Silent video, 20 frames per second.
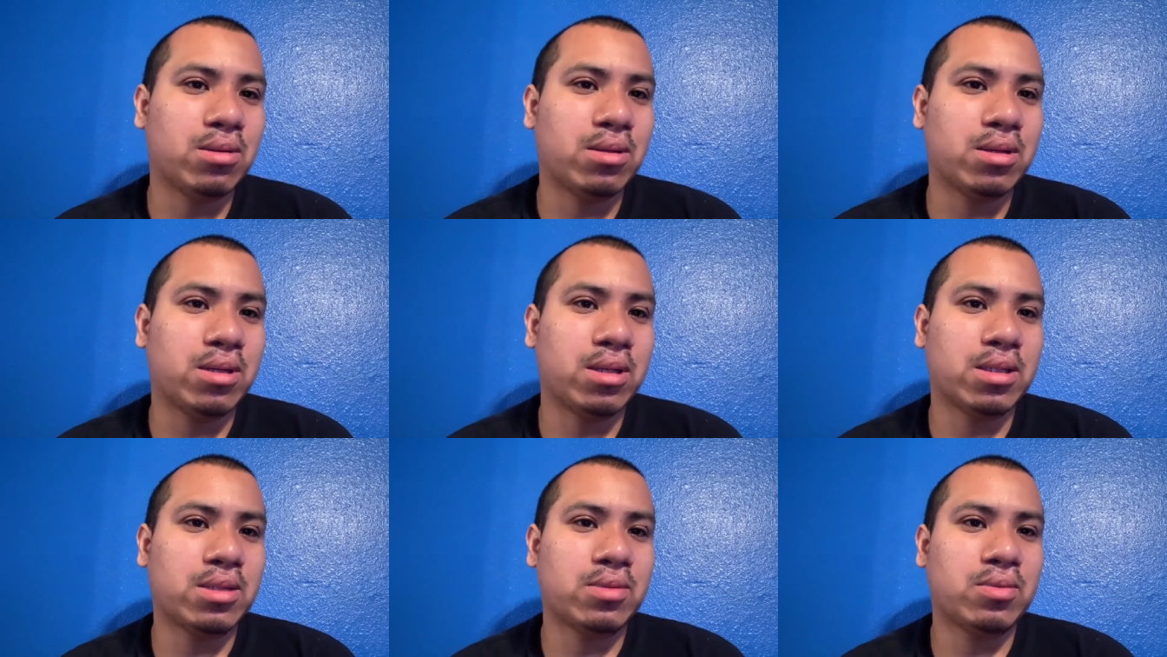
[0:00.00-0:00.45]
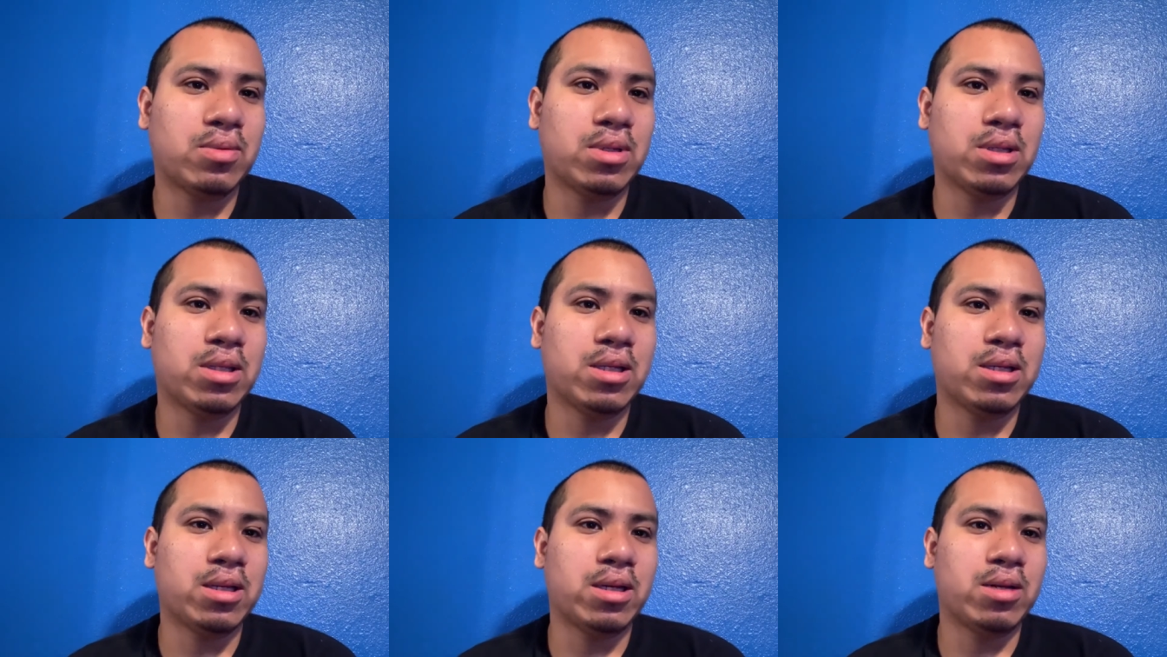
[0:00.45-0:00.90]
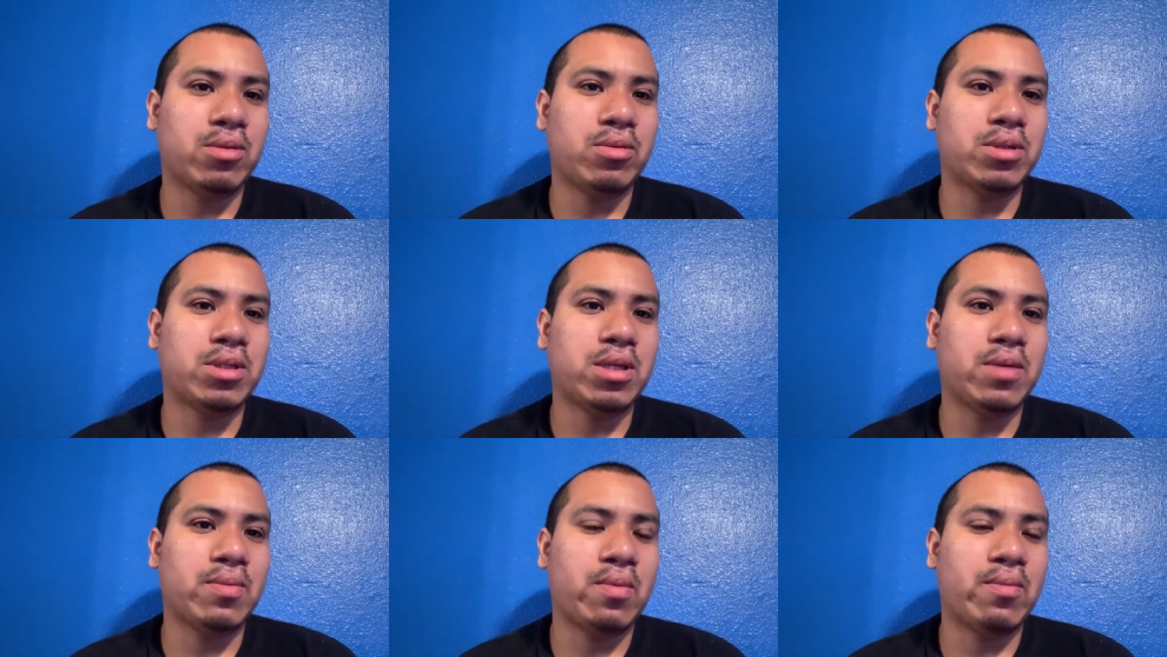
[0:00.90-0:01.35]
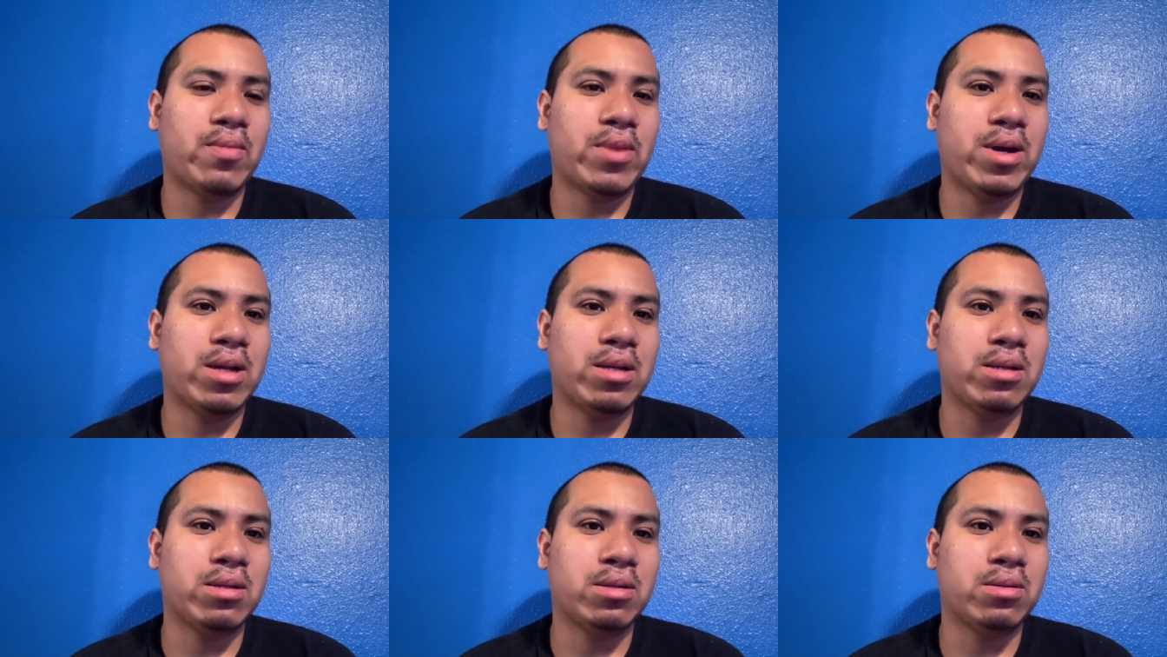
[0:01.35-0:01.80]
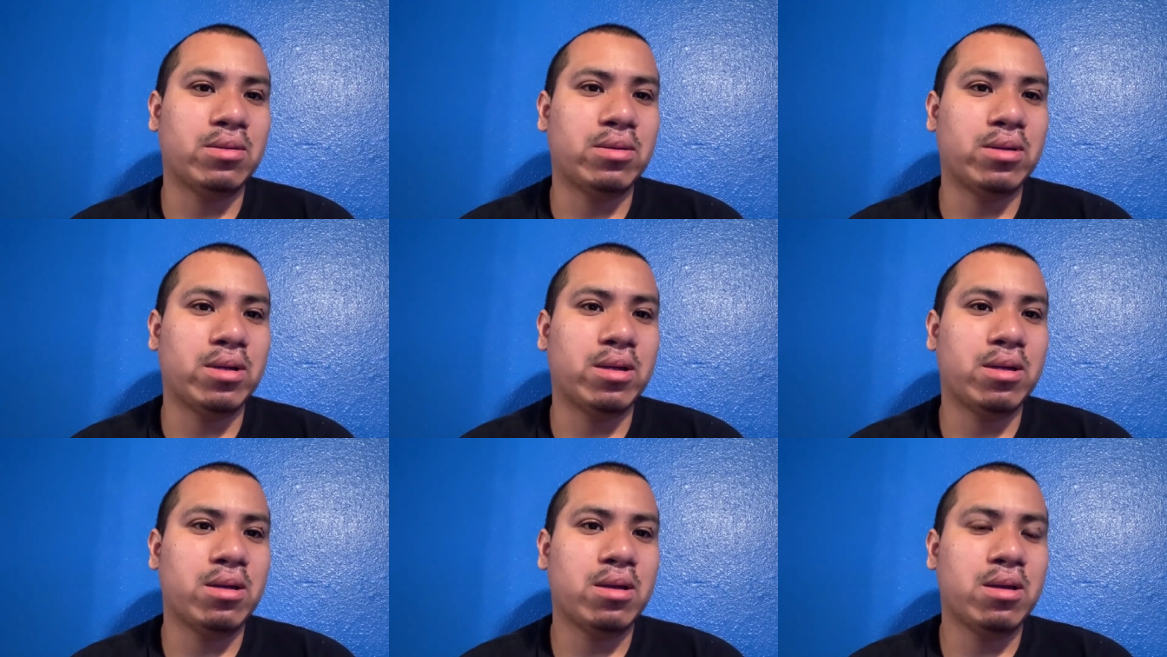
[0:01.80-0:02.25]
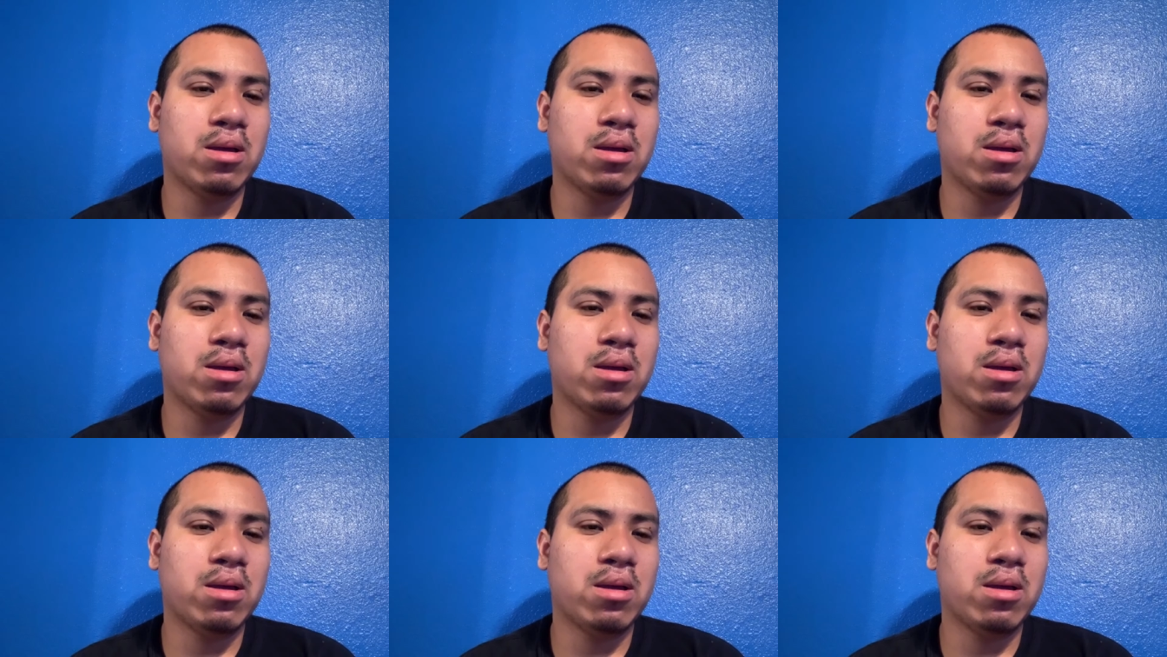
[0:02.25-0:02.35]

And that's one thing I always keep in mind, you know what?